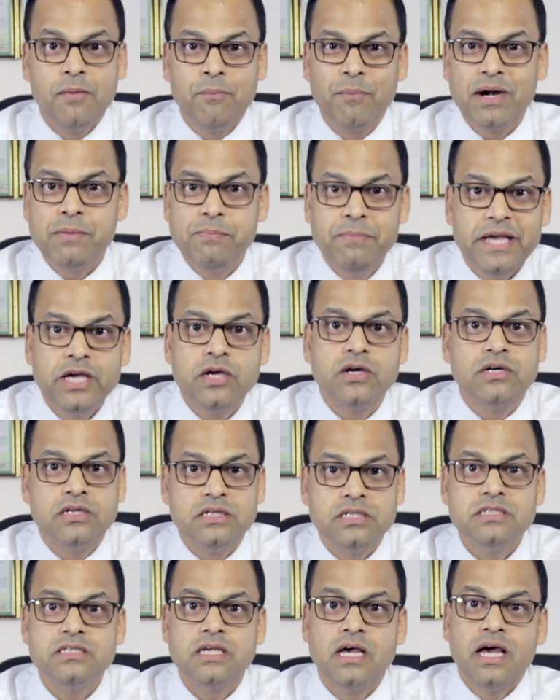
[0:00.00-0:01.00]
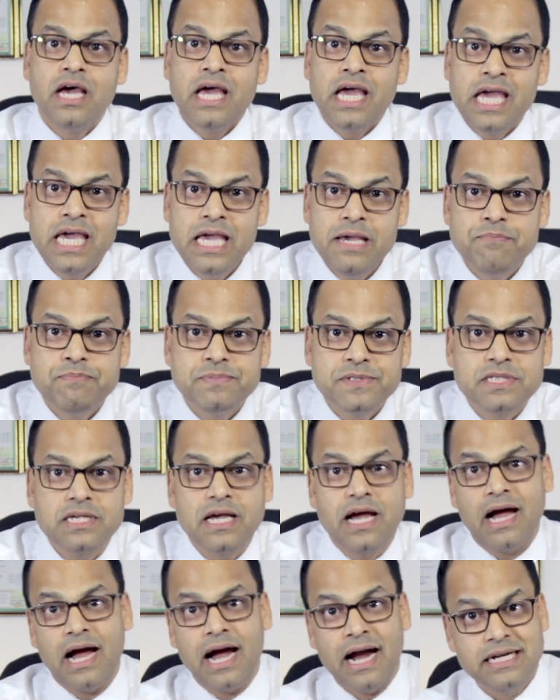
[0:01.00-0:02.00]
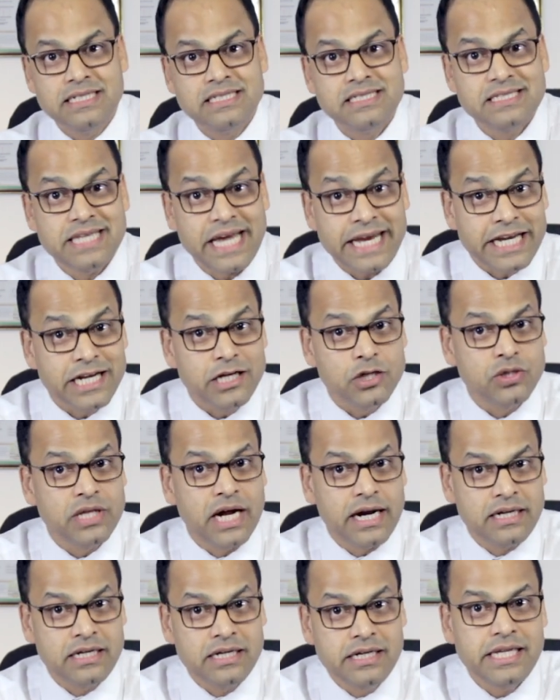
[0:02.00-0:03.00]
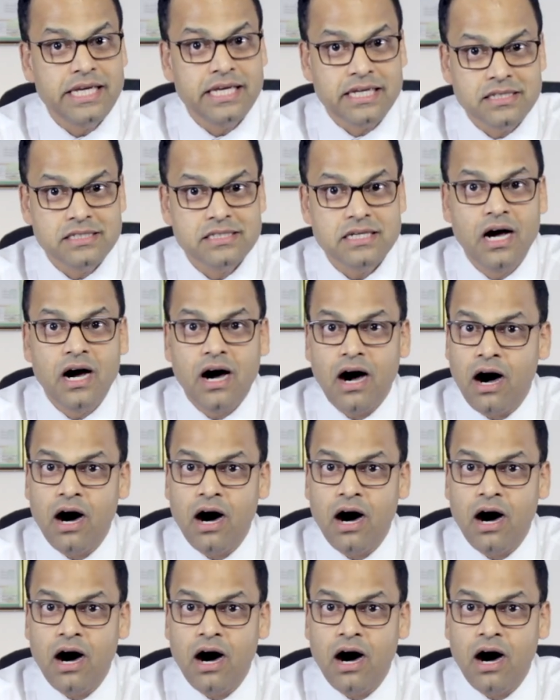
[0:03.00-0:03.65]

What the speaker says: but because hips and second to that knees